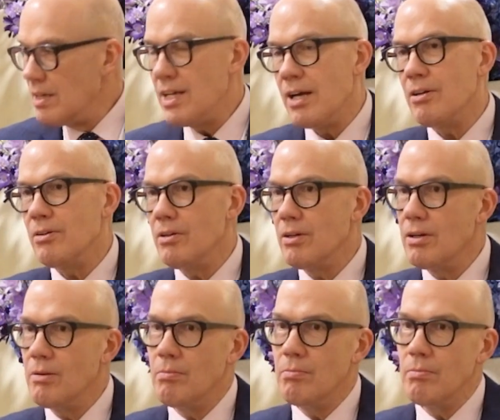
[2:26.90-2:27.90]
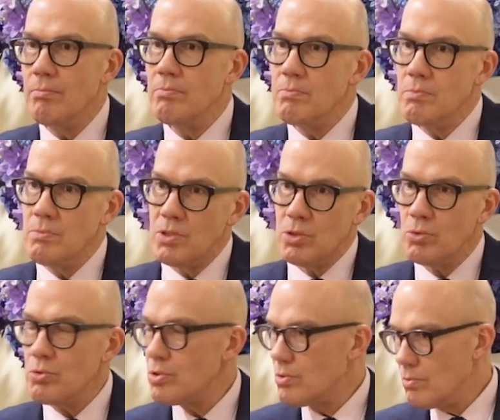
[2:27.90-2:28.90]
Now,
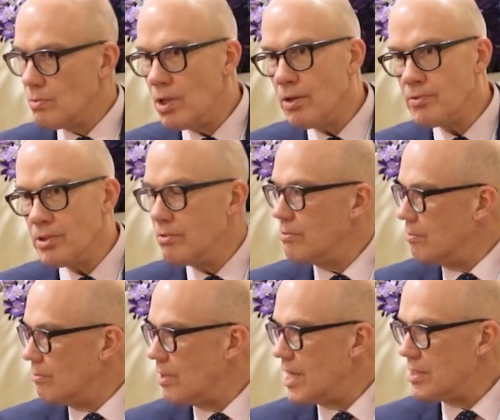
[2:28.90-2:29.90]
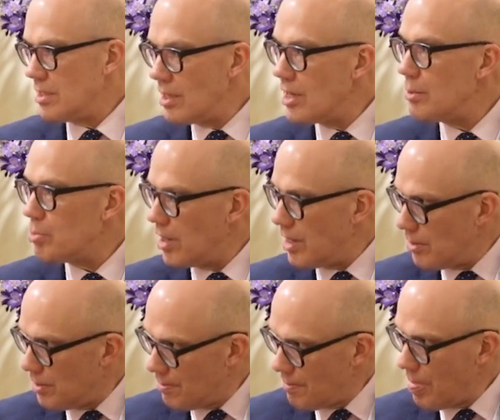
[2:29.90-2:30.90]
schools will often raise an
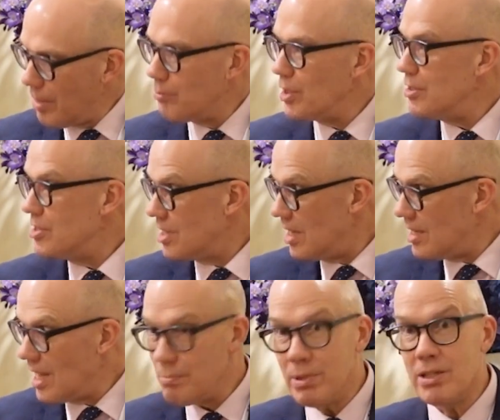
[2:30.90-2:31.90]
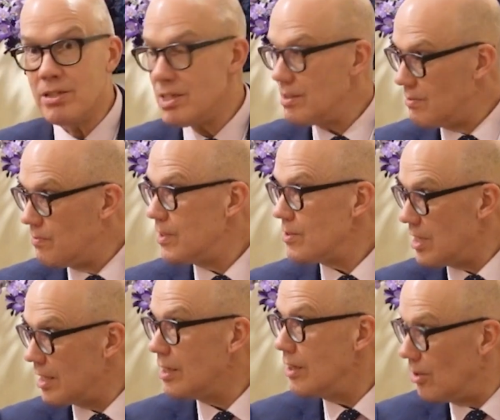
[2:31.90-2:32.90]
eyebrow when you say that, because it feels
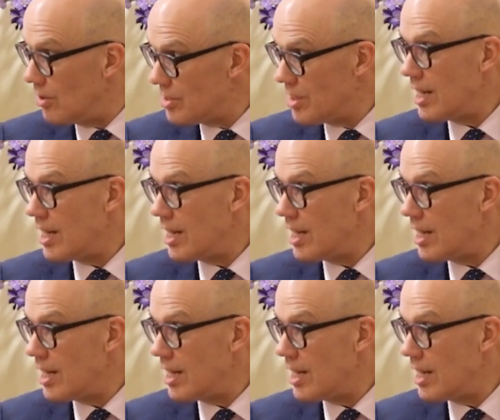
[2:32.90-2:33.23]
like a lot.